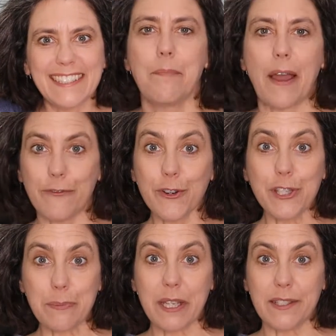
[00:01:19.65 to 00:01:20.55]
My
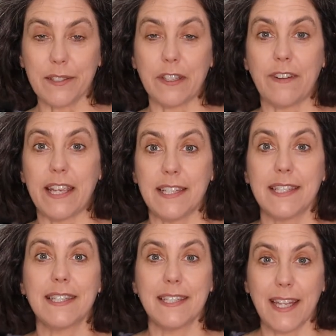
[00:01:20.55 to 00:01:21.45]
first piece of advice
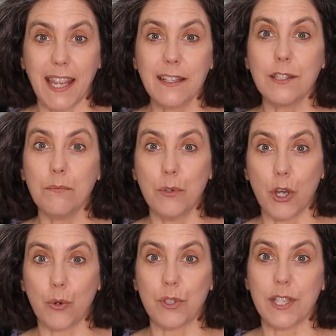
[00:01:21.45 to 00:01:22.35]
is to take some
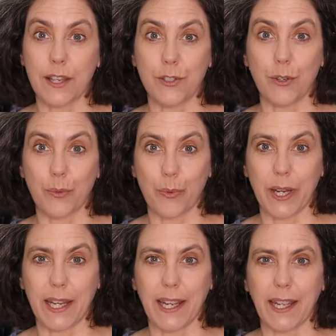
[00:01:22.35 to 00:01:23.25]
notes as you're
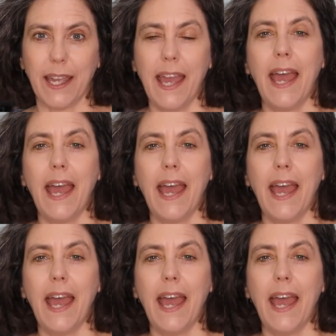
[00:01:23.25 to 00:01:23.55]
reading.